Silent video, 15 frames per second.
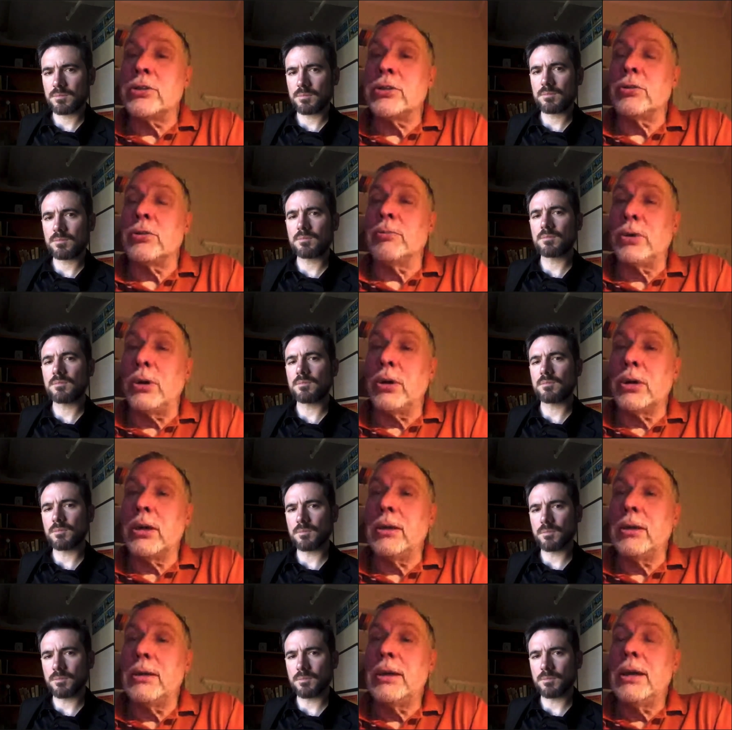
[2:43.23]
Speaker 1: Book
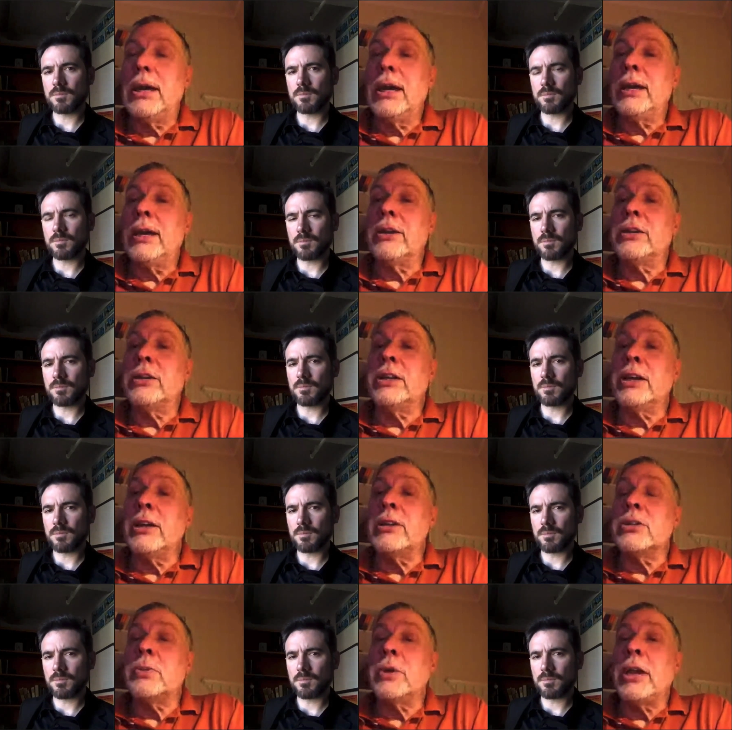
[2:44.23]
and it deals
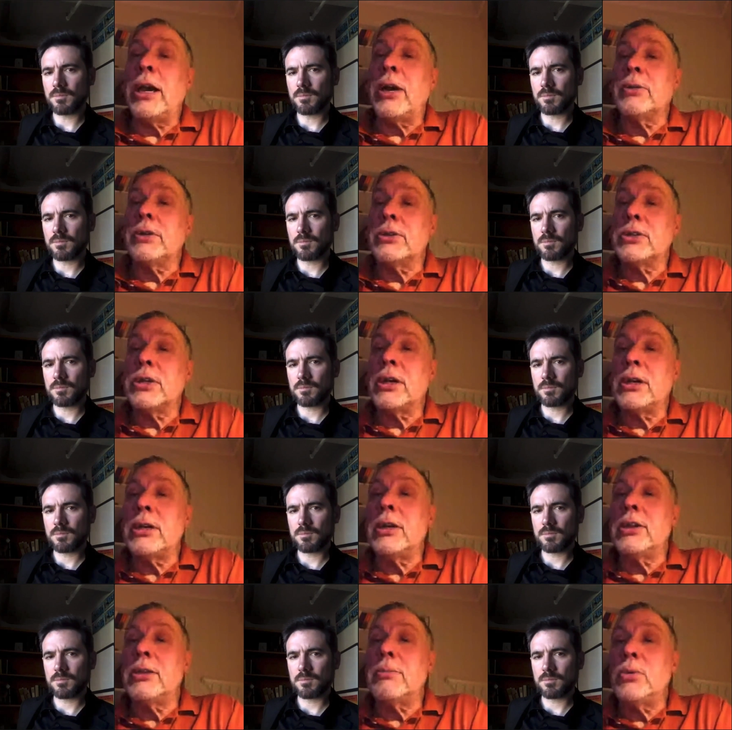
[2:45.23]
with how the sun and the
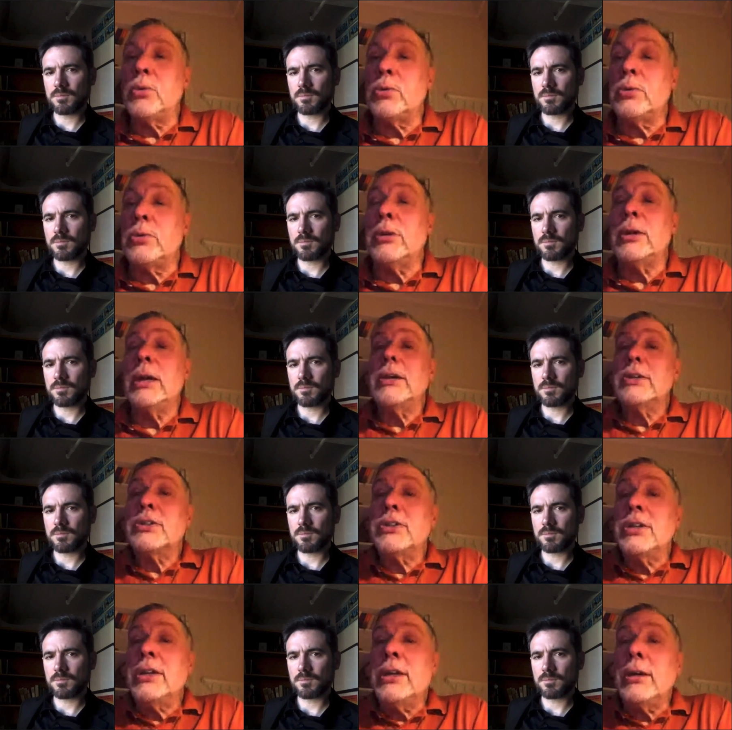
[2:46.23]
moon
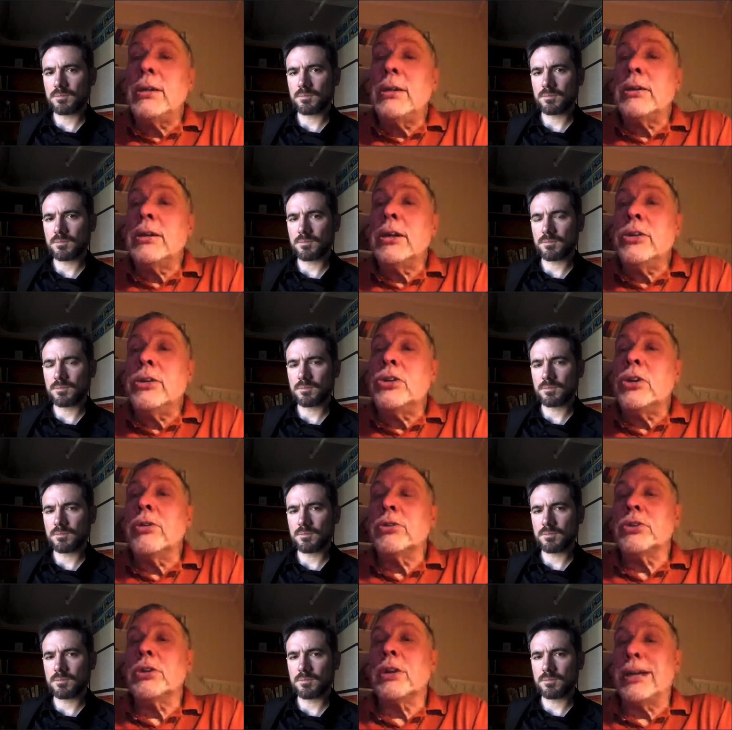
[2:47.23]
steal each other's
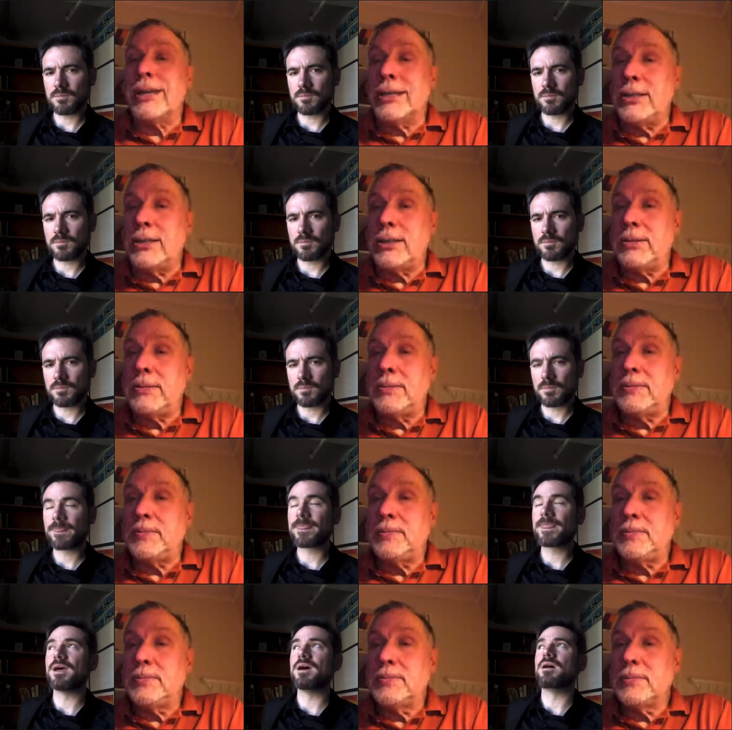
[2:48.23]
light.
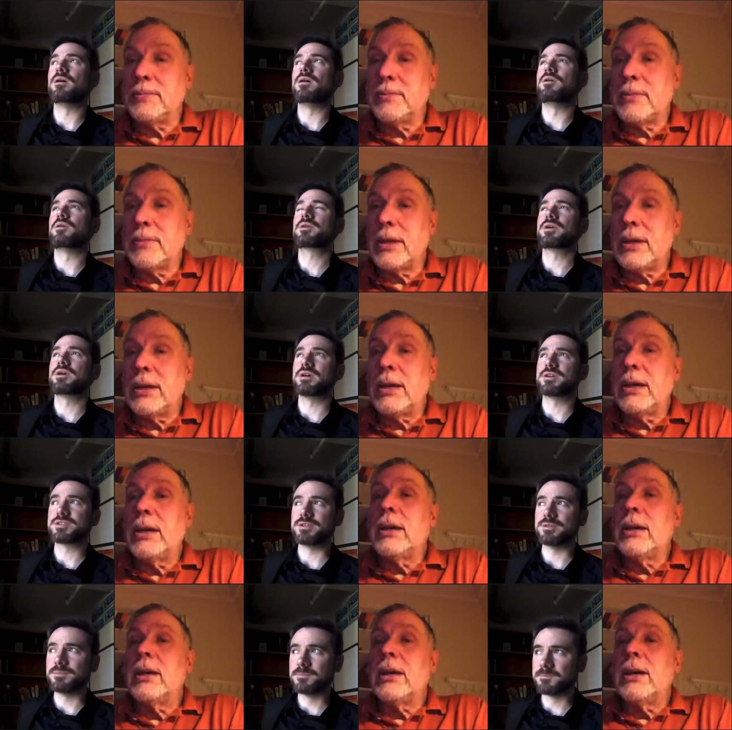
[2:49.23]
Speaker 2: Oh, okay, I see.
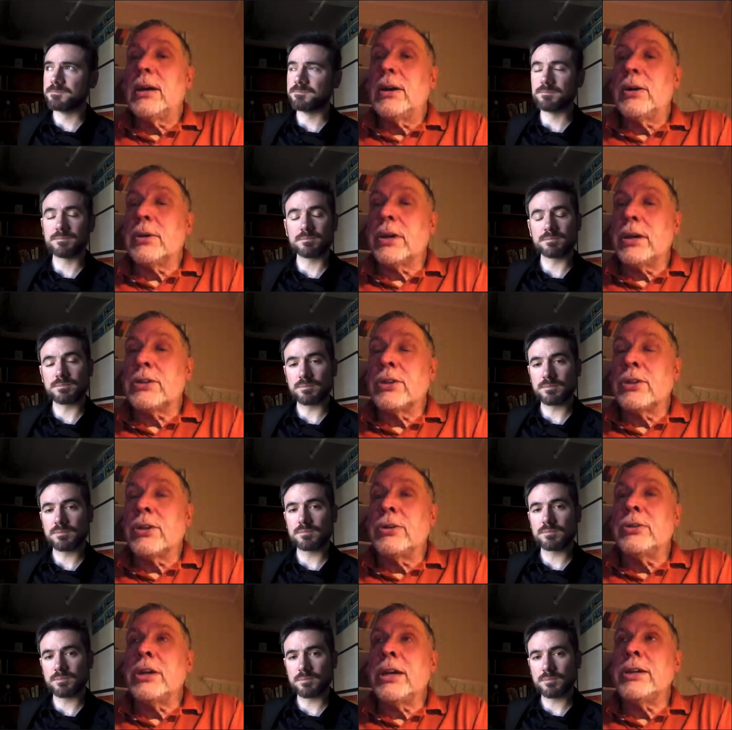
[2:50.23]
Speaker 1: Okay, so there's
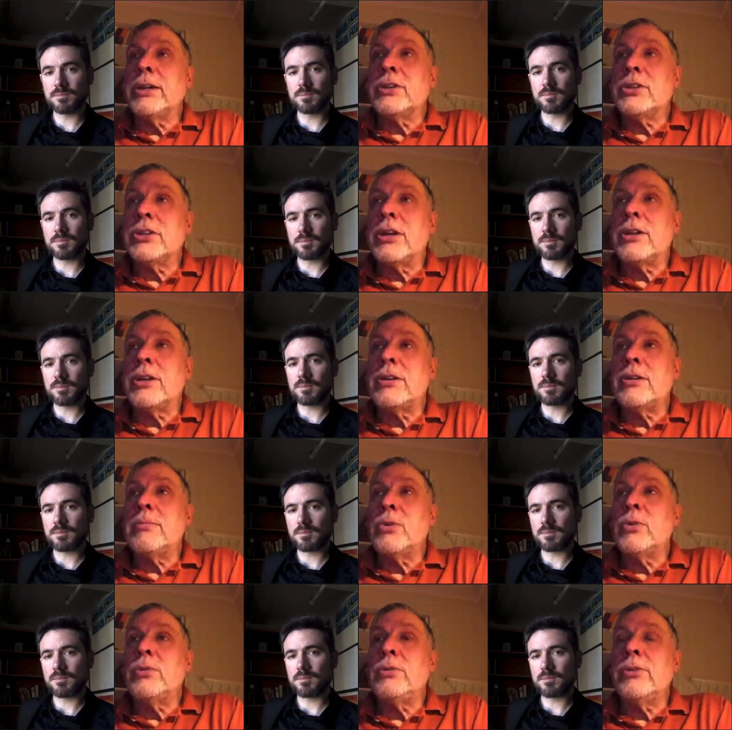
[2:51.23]
a sun
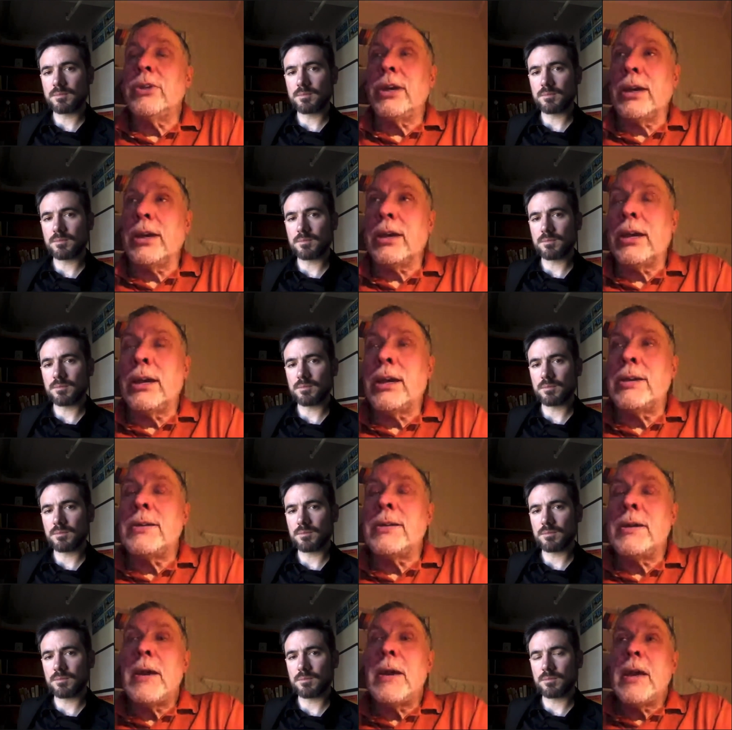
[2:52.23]
moon thing, and
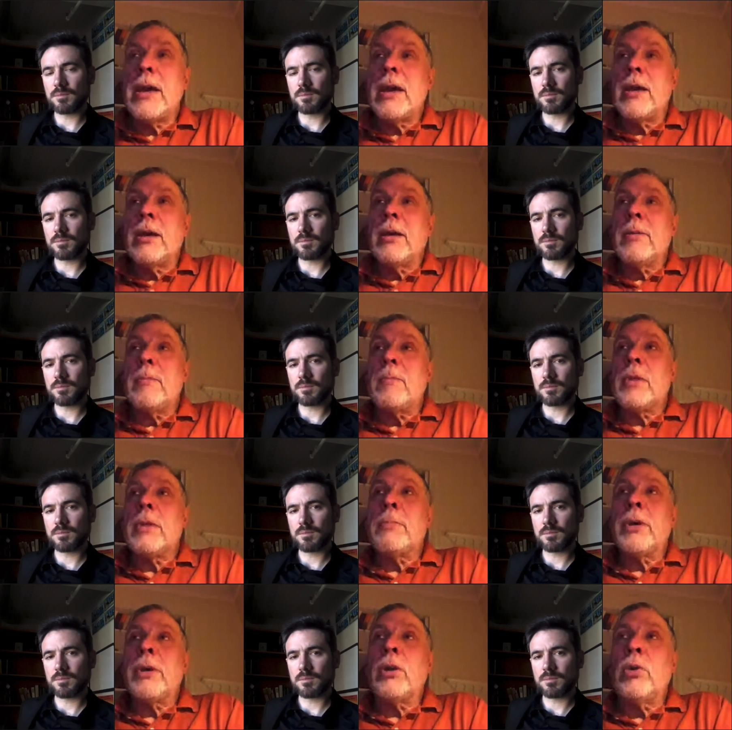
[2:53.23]
Per
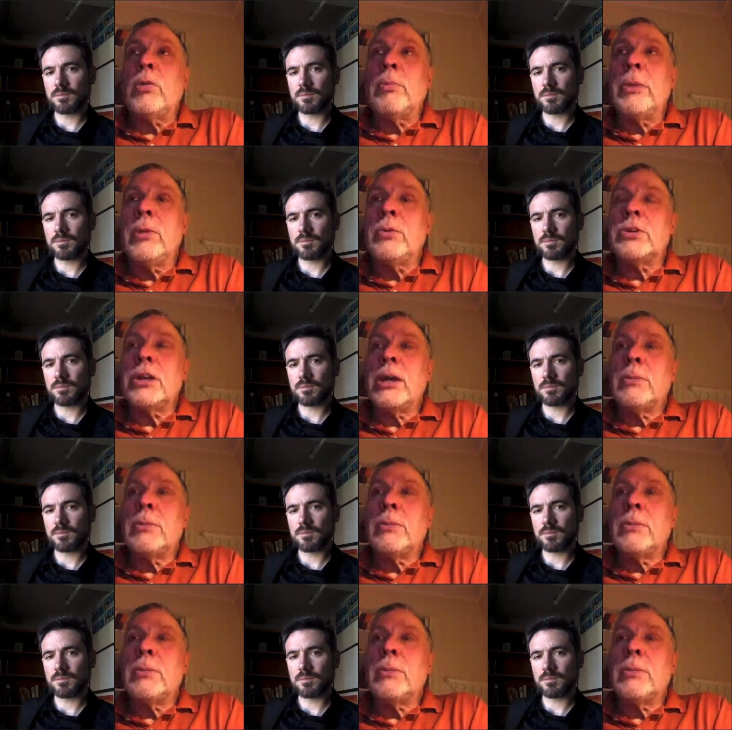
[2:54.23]
Holmberg was able to